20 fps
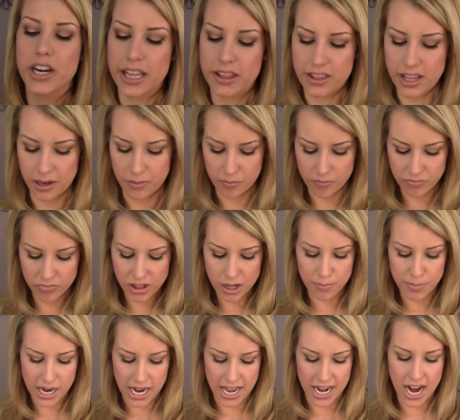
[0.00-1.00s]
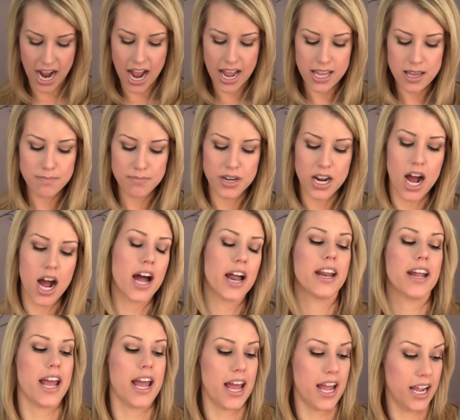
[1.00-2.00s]
or anything, but I am
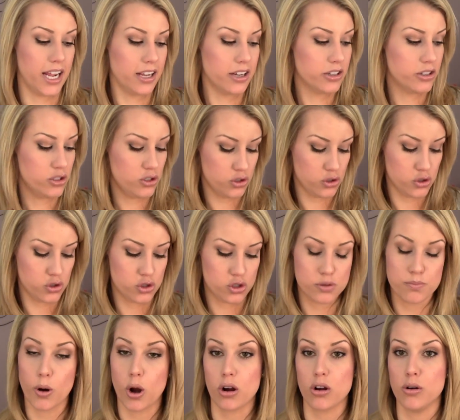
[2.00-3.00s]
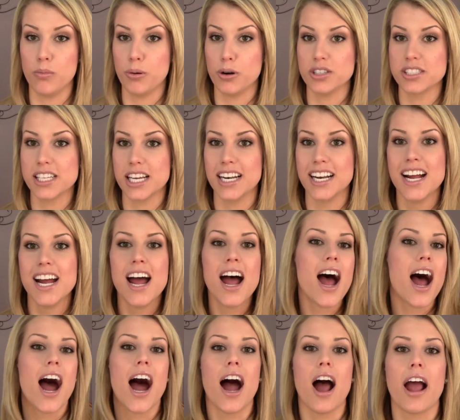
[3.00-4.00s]
not a sparkle person.
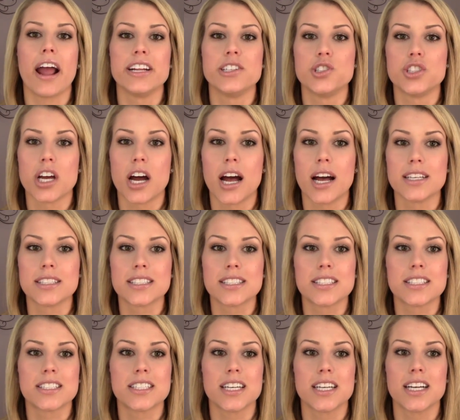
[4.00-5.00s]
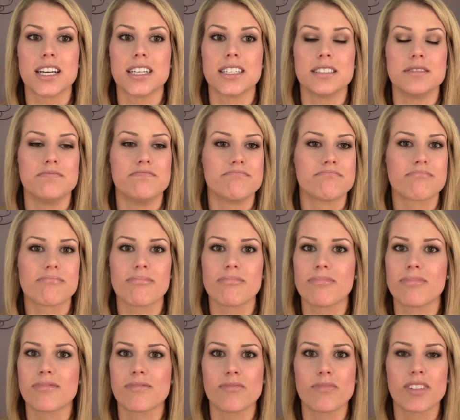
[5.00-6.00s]
I just,
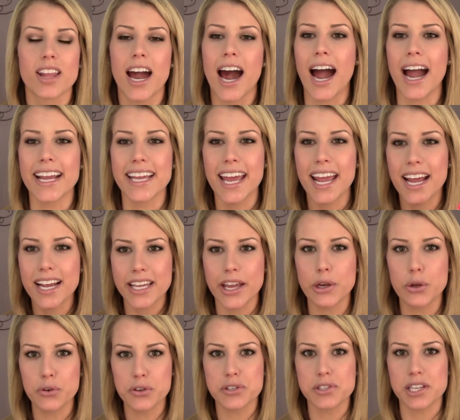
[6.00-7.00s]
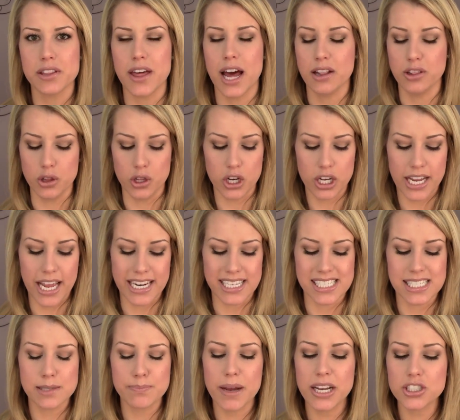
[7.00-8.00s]
I can't get used to that look, and
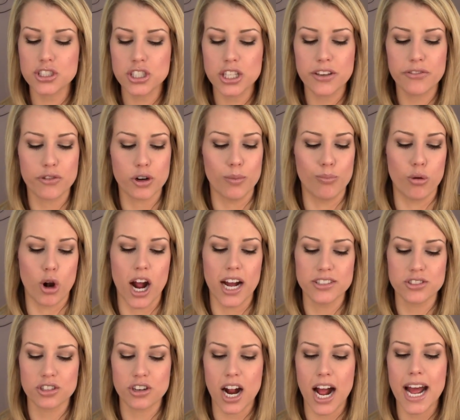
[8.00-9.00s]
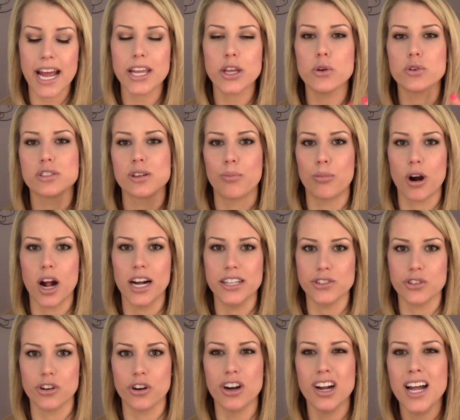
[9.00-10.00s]
especially for a bronzer. I use a
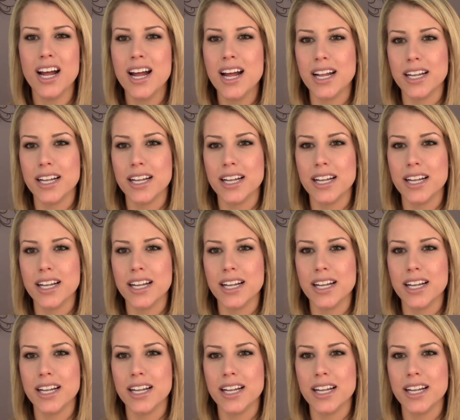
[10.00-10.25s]
bronzer